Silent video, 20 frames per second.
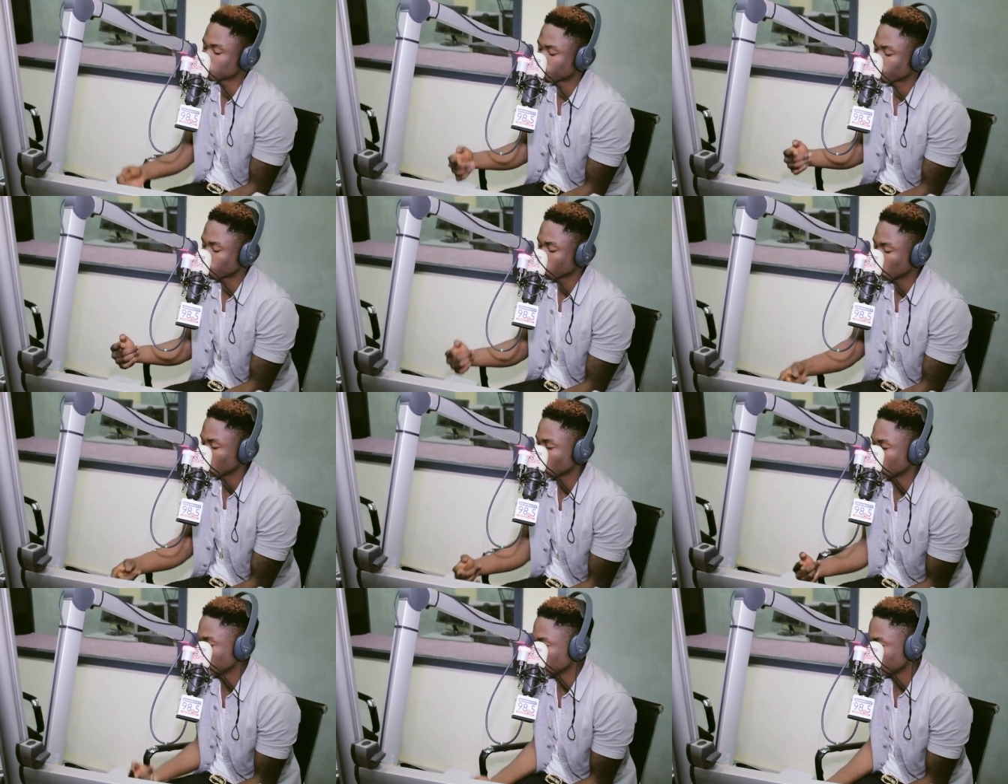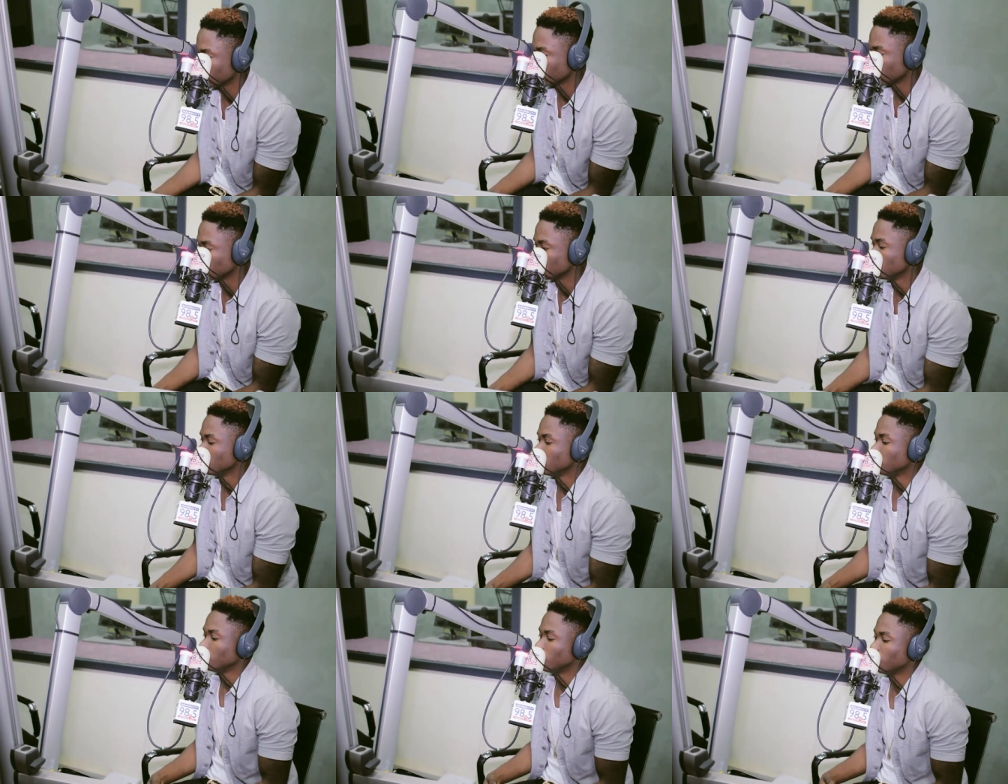to float your label.
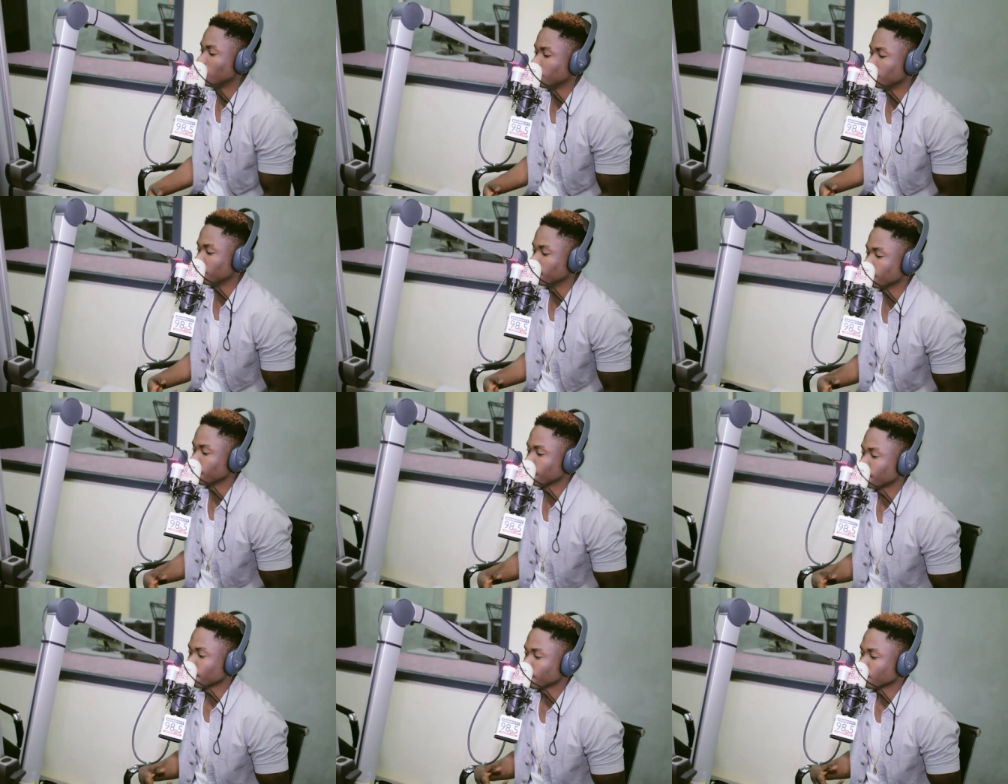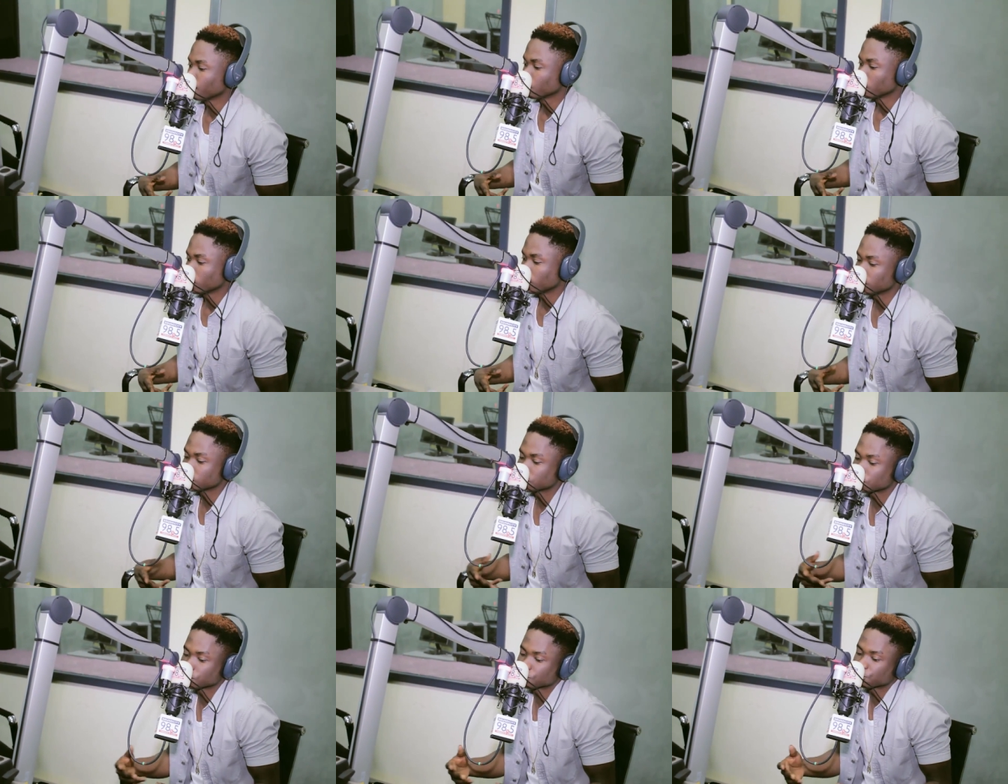
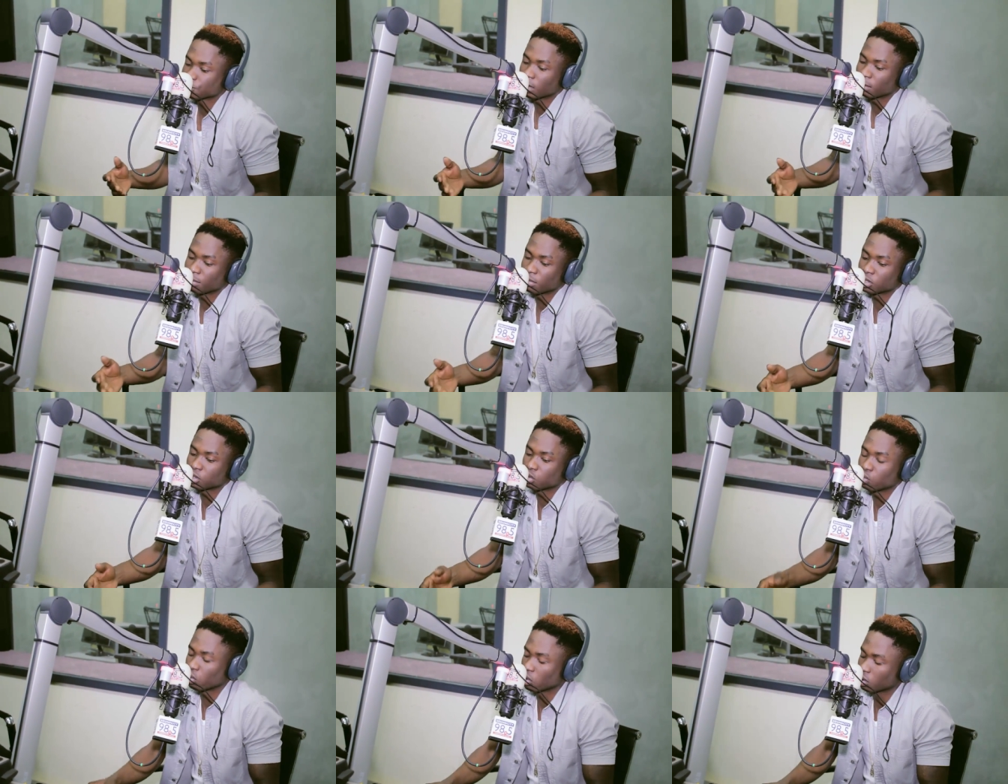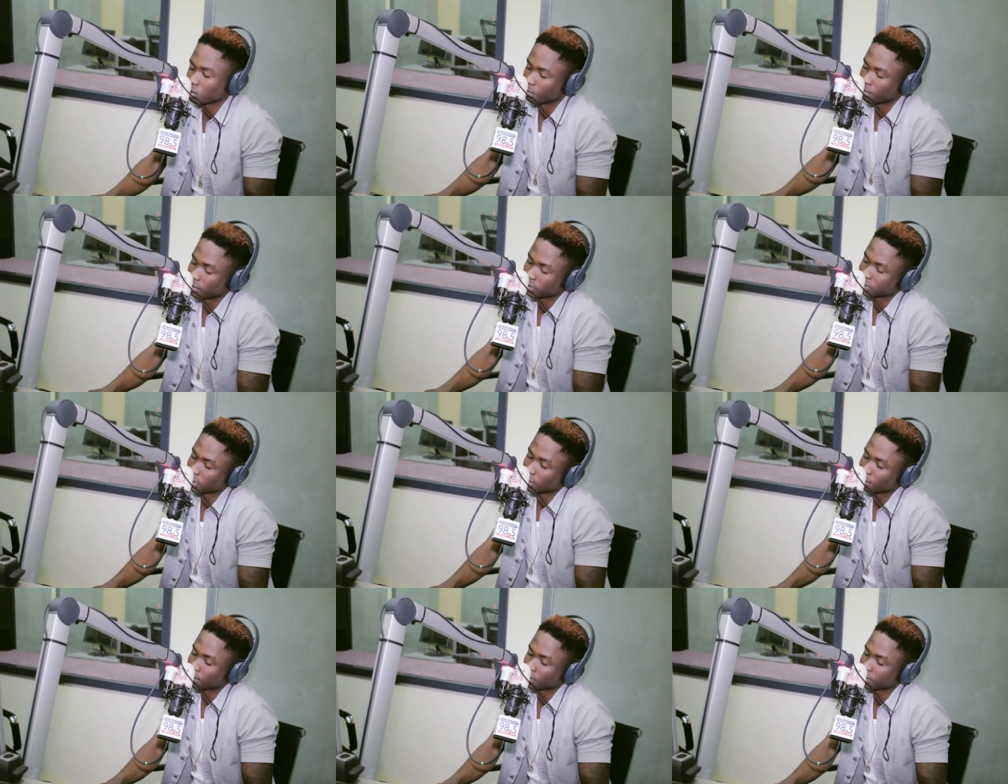Let's just try and make the world a
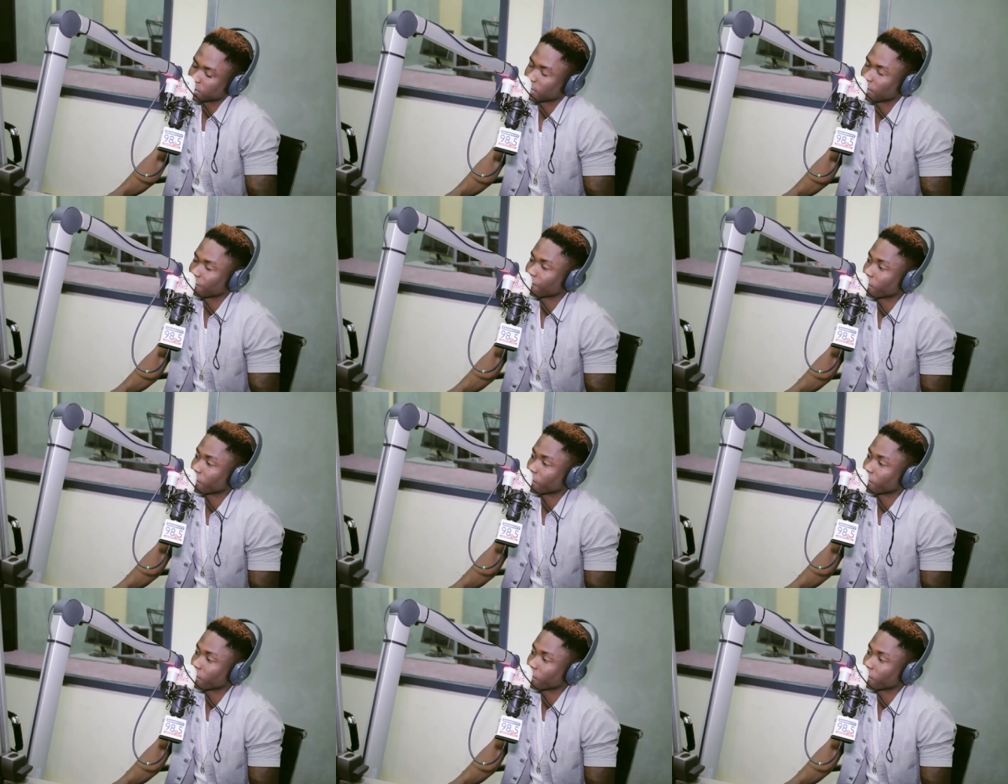better place. There